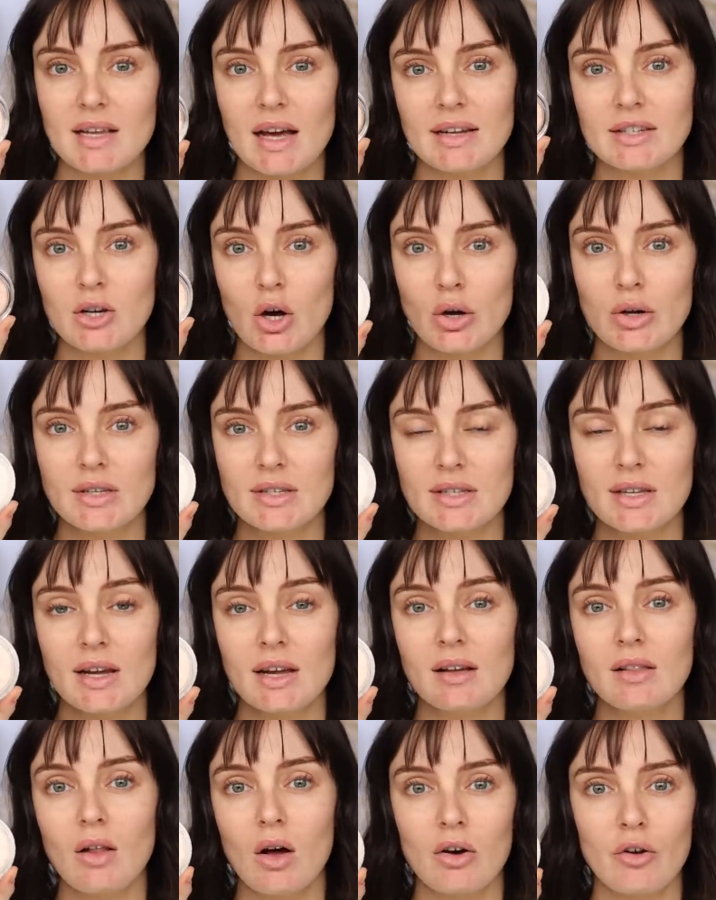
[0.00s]
I don't see
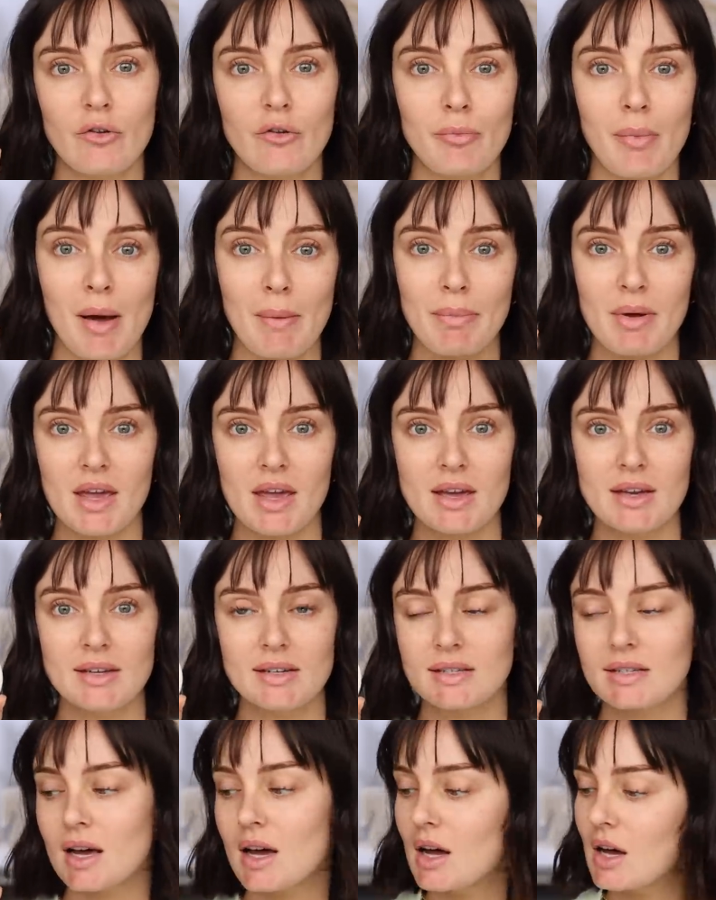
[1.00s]
a lot of my
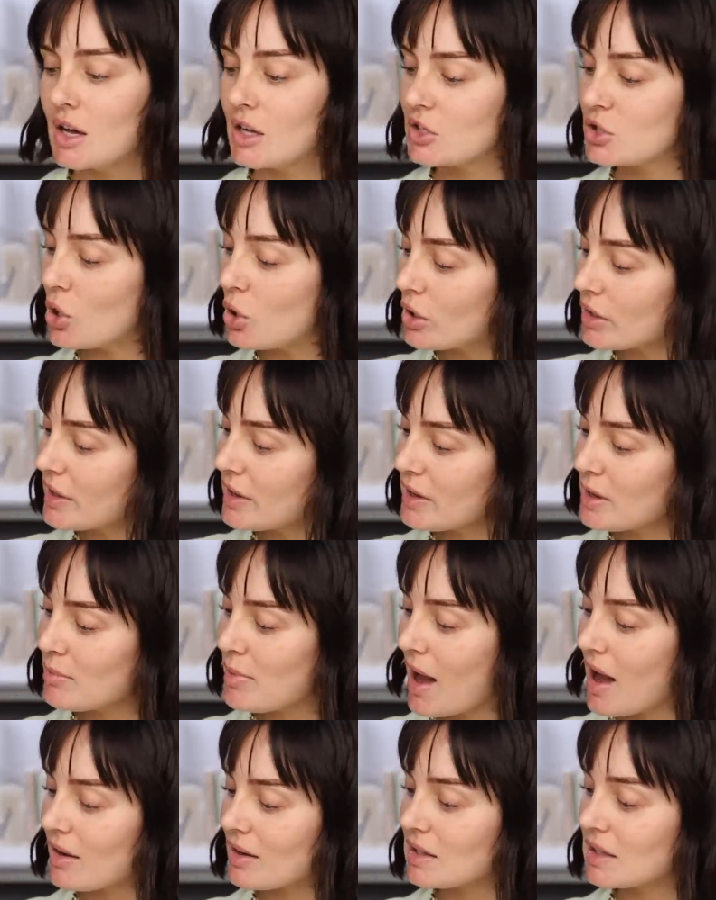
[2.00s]
peers talking
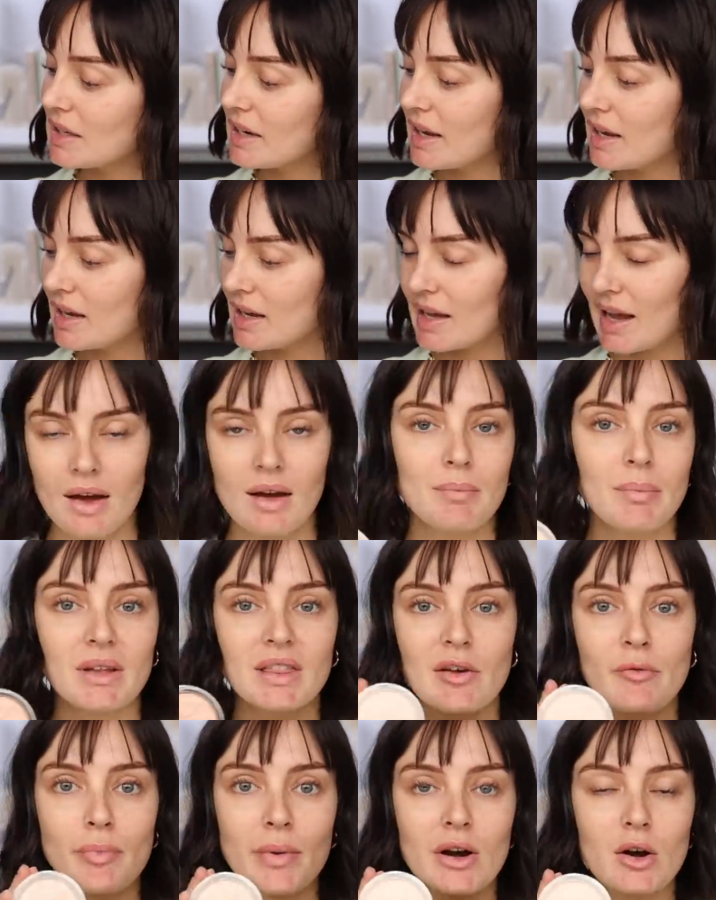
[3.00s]
about Clinique, but
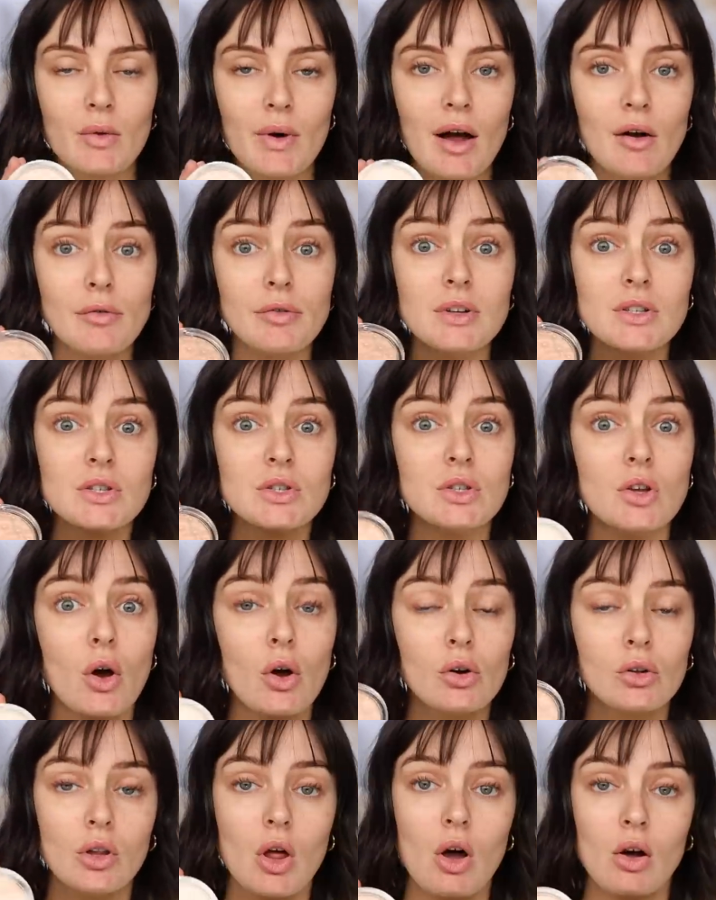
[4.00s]
they've been around for
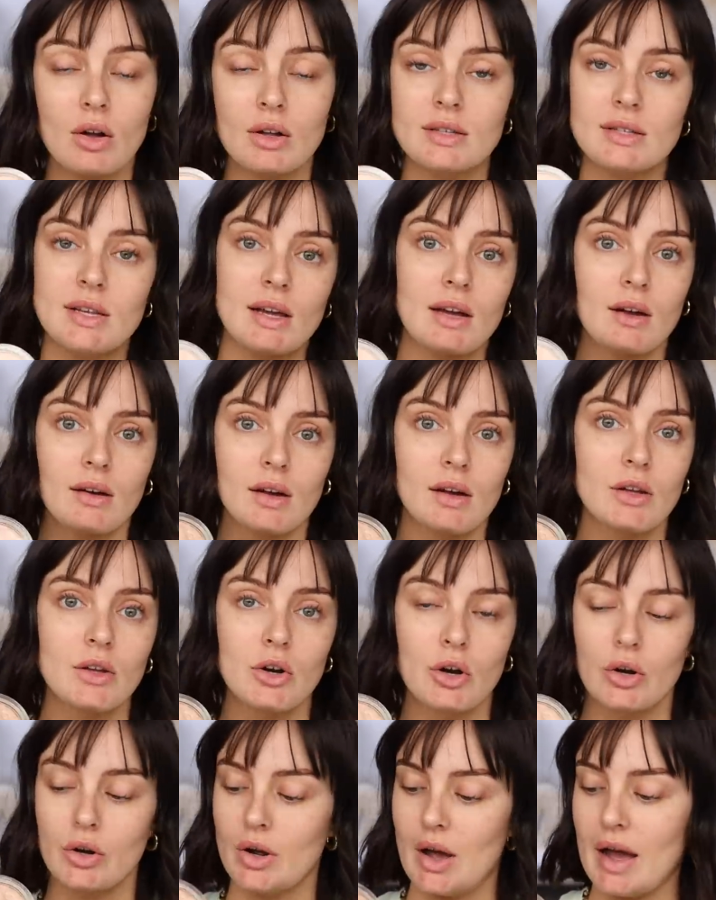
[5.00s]
so long. It's like, you
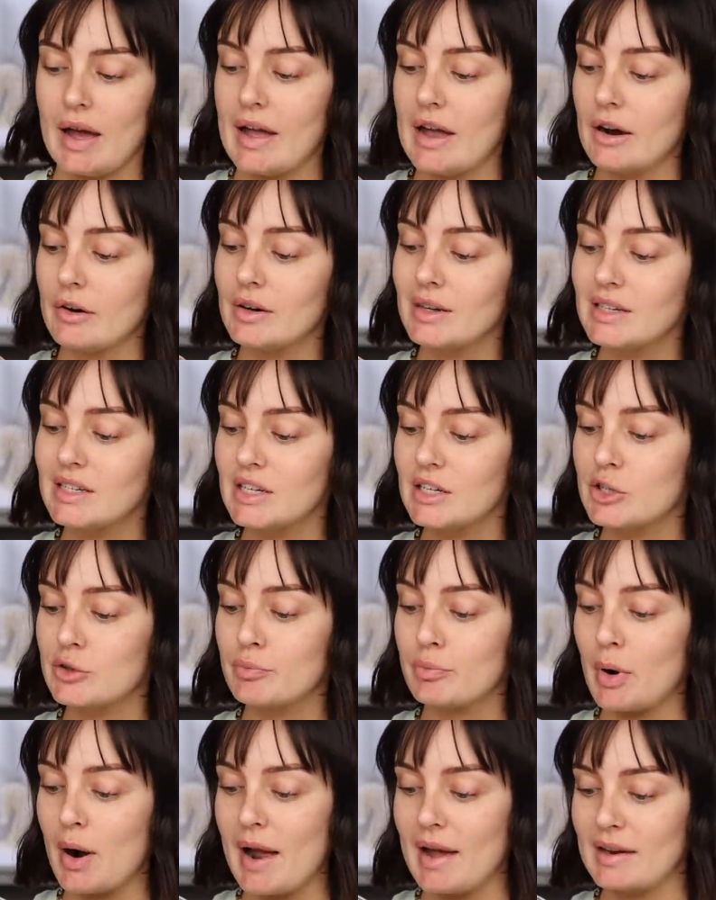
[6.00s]
know, a heritage
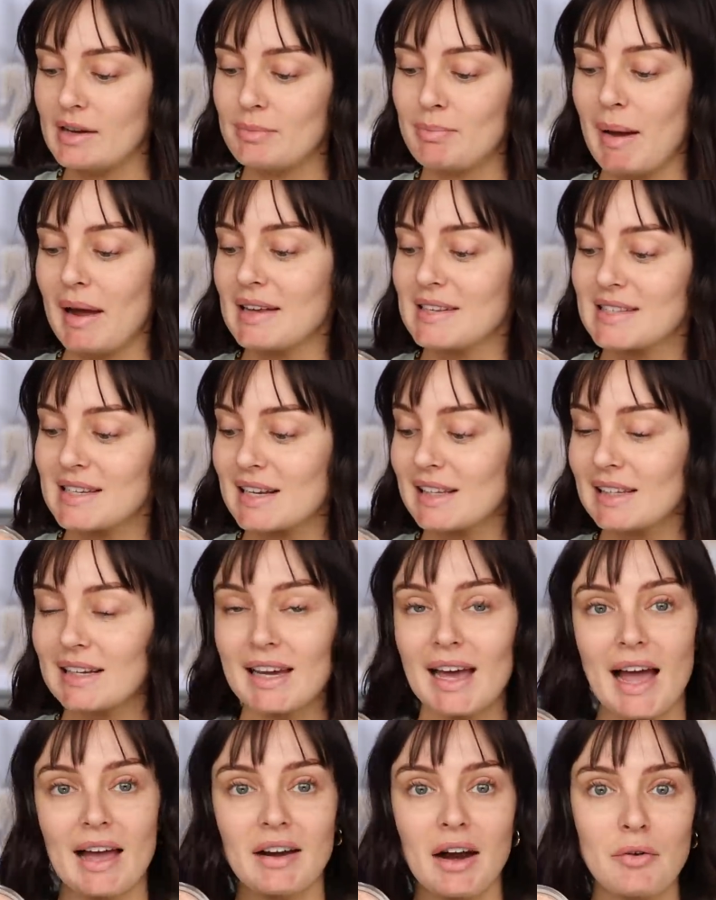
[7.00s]
brand
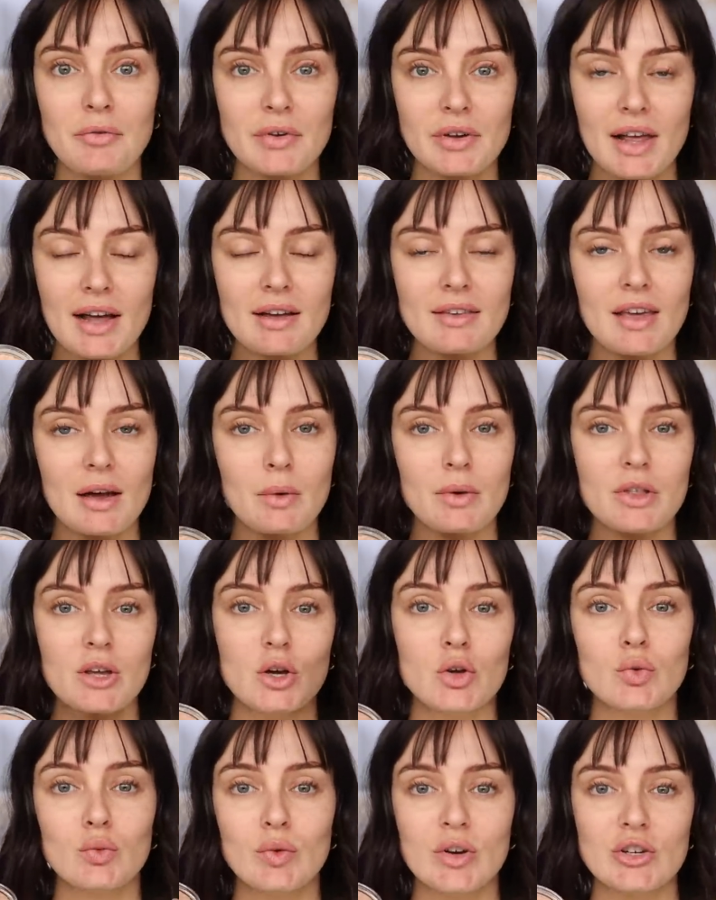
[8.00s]
basically, and I feel like they were
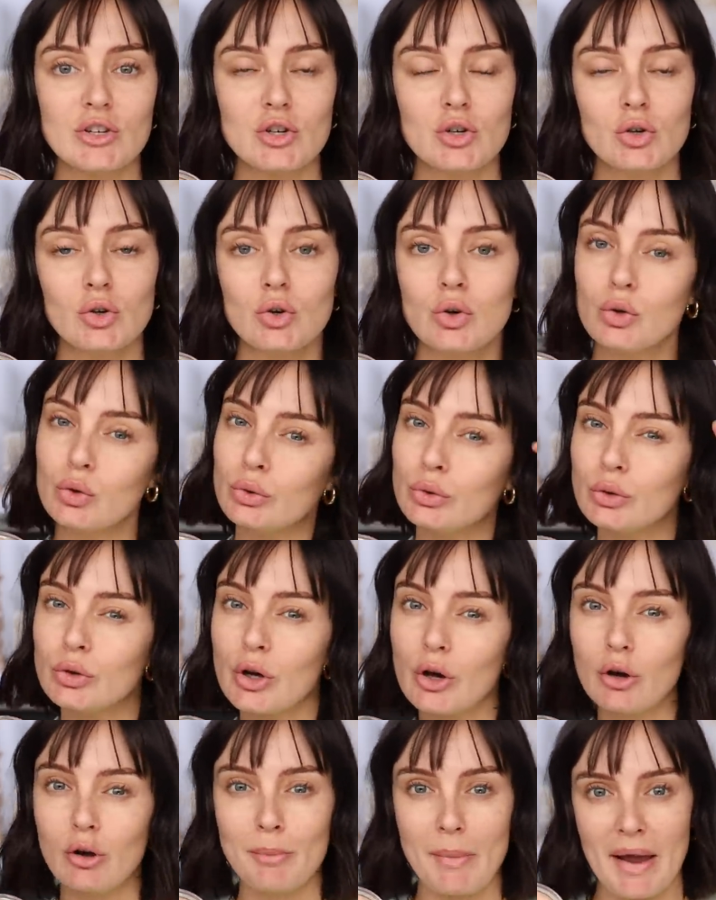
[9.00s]
the original cool
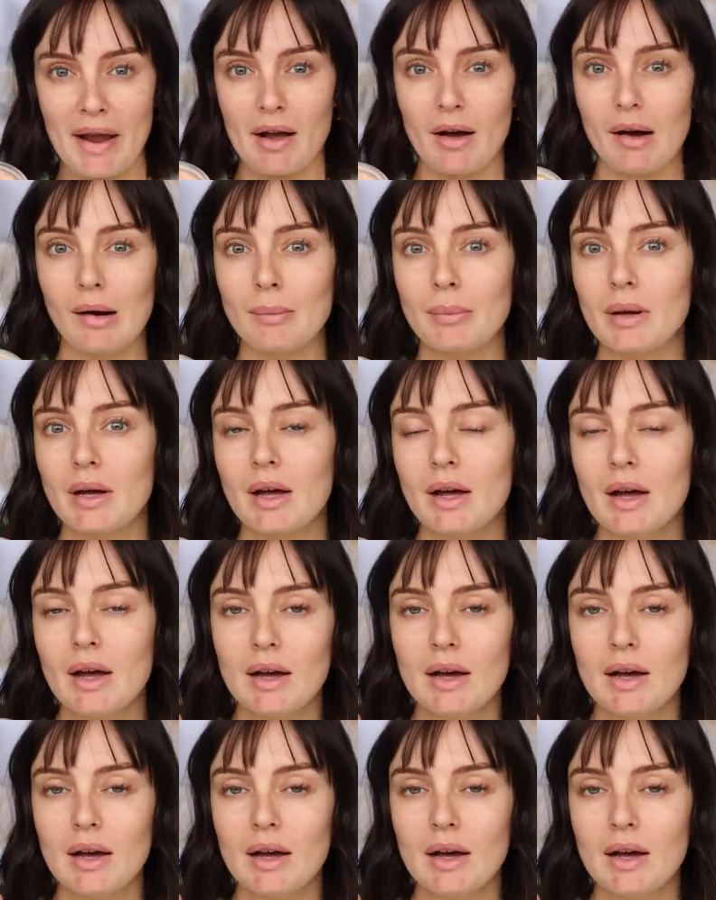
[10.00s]
girl makeup.